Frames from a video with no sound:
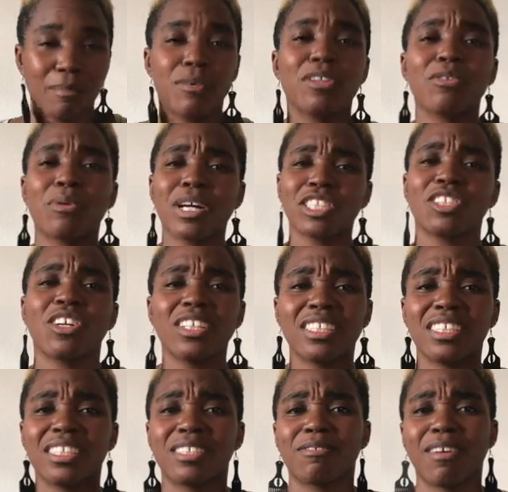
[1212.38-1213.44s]
But the question
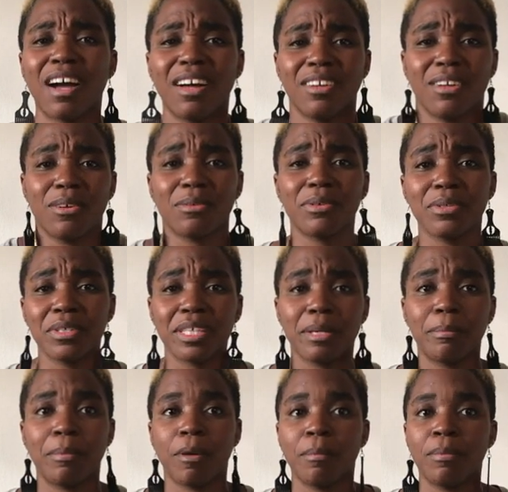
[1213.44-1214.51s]
is, for how long will you
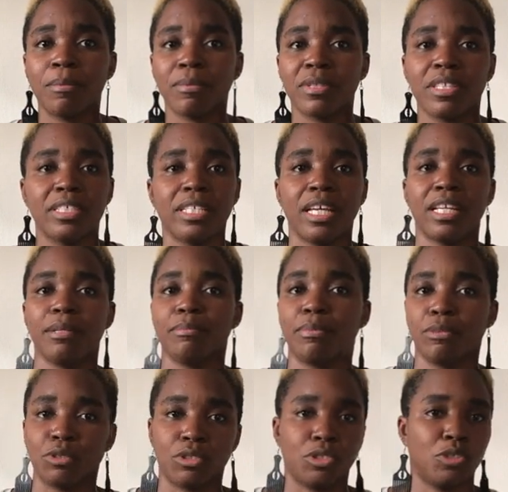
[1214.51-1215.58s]
keep up with the daily
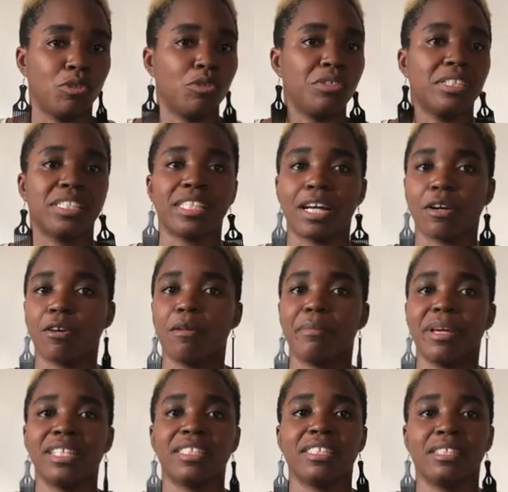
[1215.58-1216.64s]
posts, stories, and
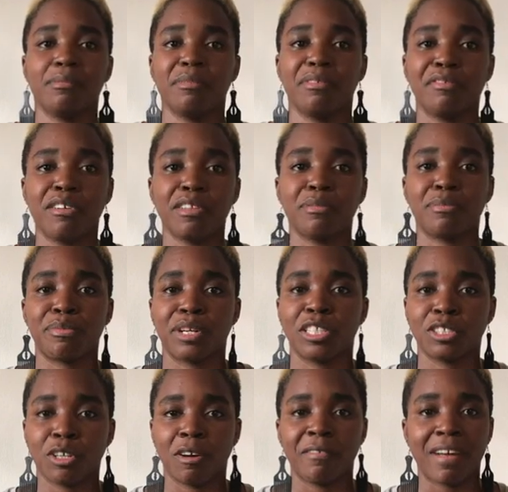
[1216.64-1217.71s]
commenting before the
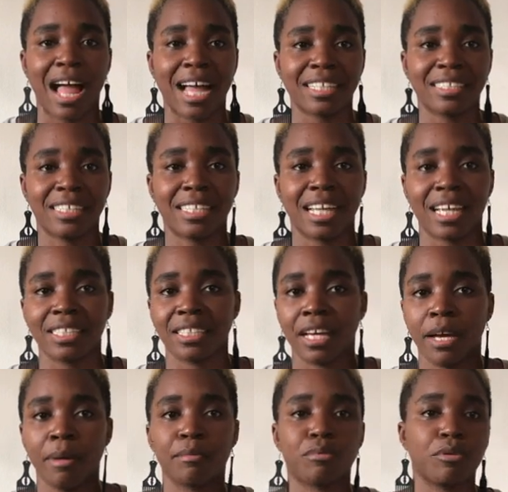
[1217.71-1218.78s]
pressure of acting as
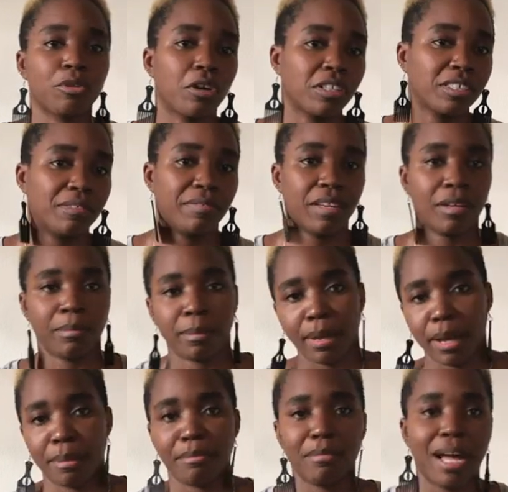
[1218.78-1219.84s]
product
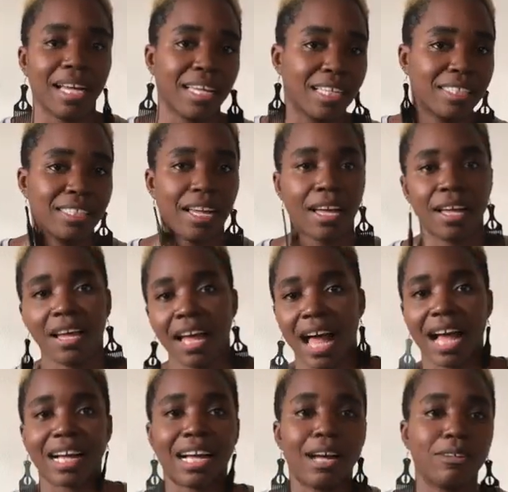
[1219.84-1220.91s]
developer, marketer,
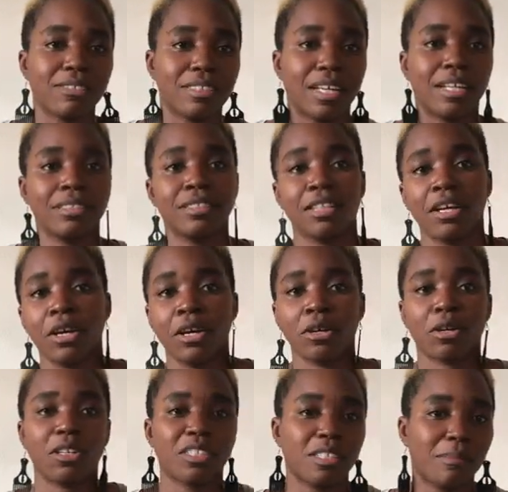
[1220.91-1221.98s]
accountant,
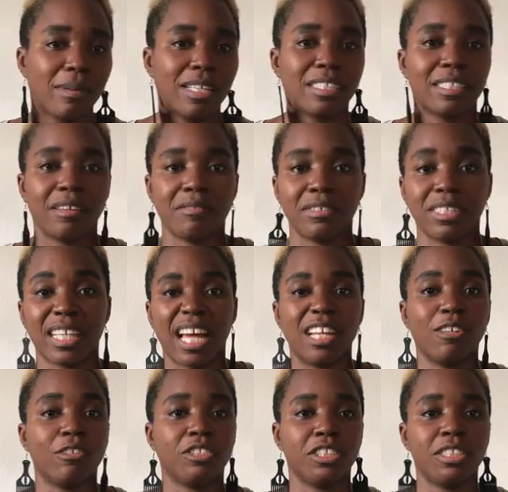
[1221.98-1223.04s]
customer service,
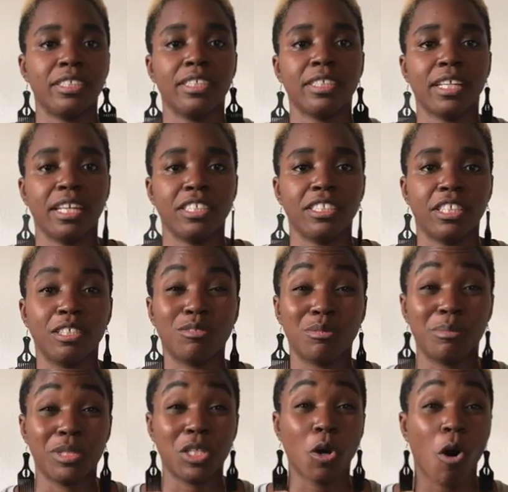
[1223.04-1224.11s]
and logistic agent
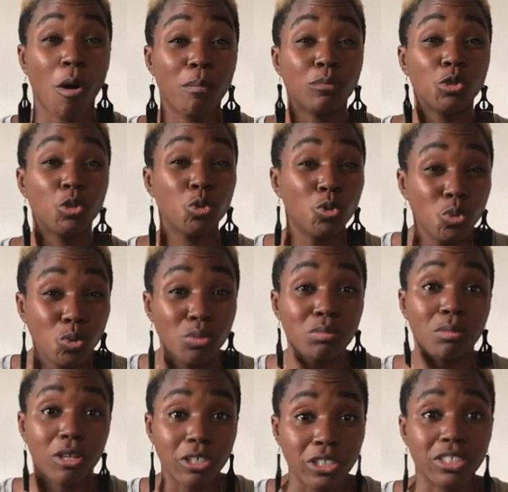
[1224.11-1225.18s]
will become too
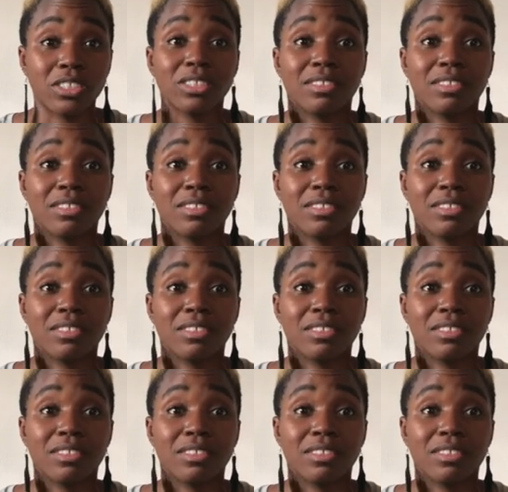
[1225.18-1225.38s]
much?